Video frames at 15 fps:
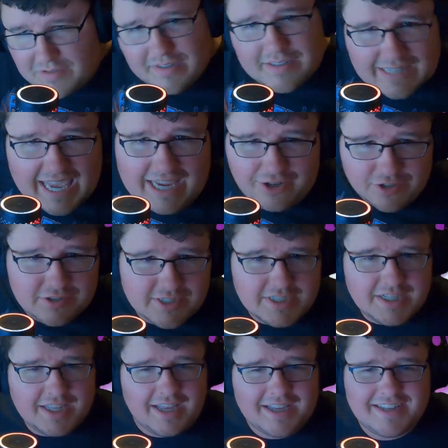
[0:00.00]
later.
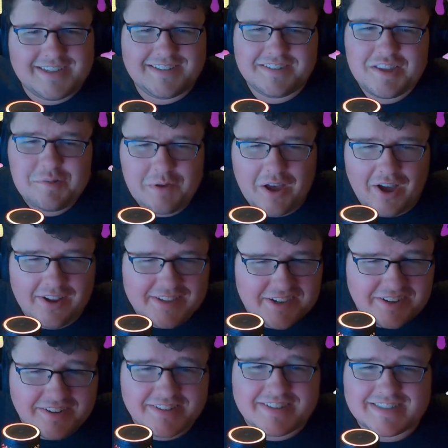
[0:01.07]
All in
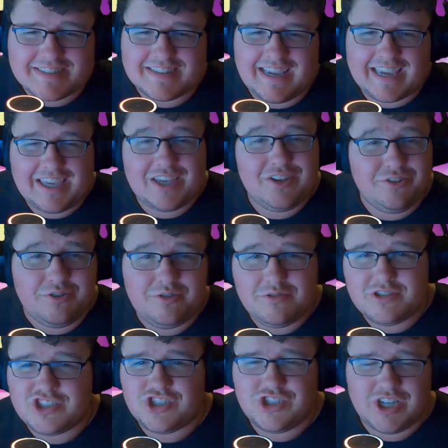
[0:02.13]
all, this is a
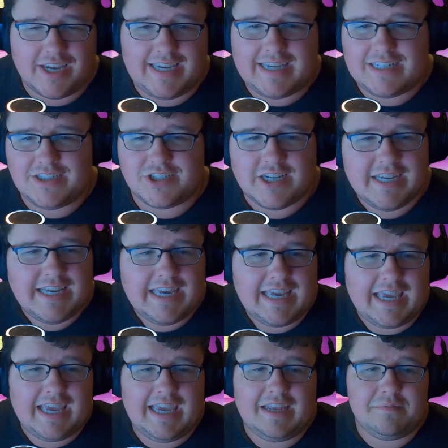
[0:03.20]
huge change,
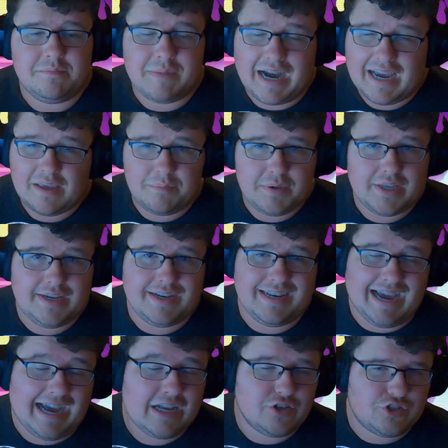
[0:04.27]
in my opinion,
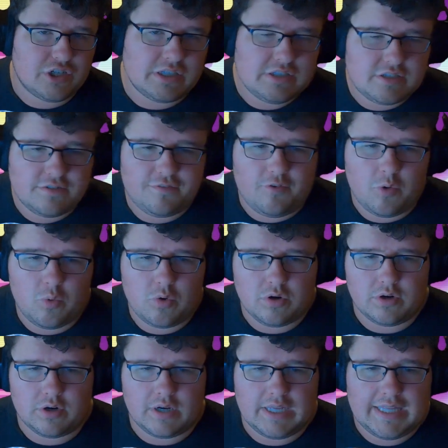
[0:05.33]
not just
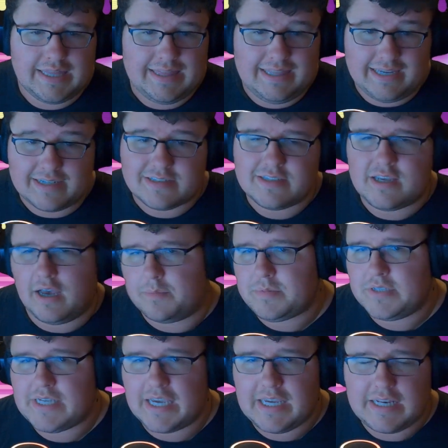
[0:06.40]
for this
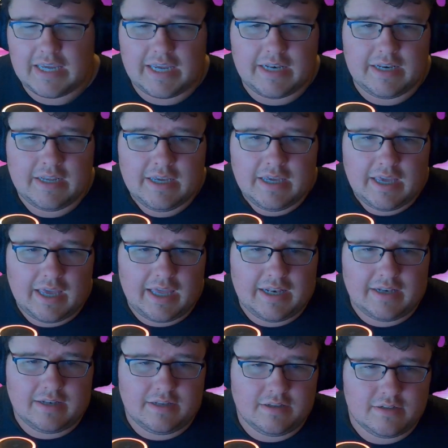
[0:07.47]
update
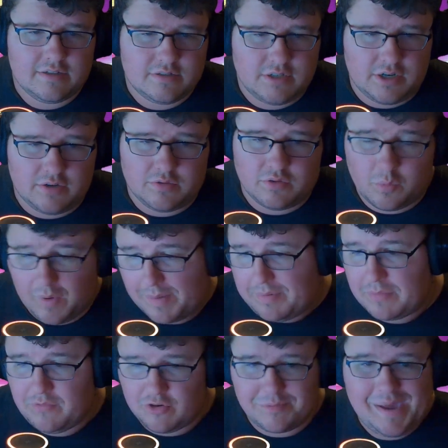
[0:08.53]
and you know, the
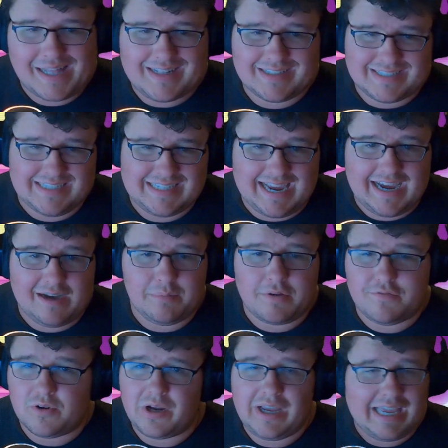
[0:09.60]
weapon rebalancing now,
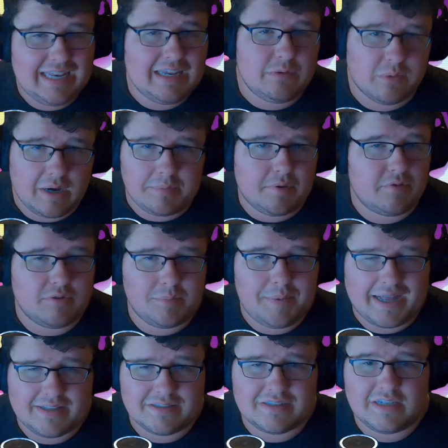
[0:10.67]
but for any weapon
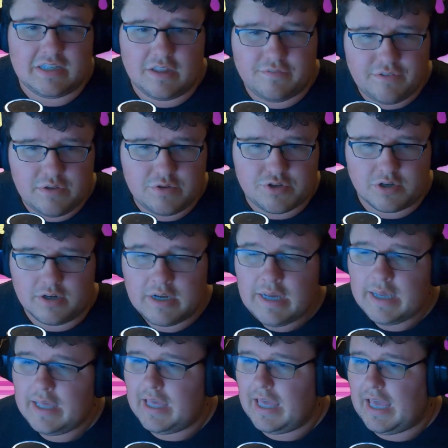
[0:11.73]
rebalancing in the future.
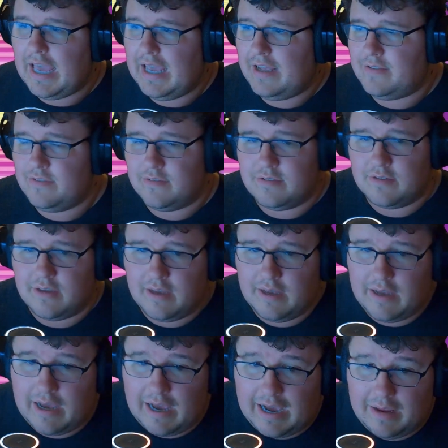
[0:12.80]
And
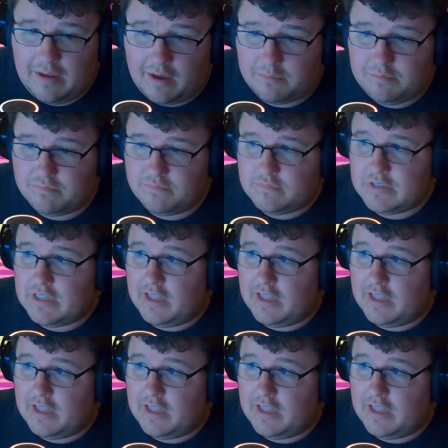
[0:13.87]
I'm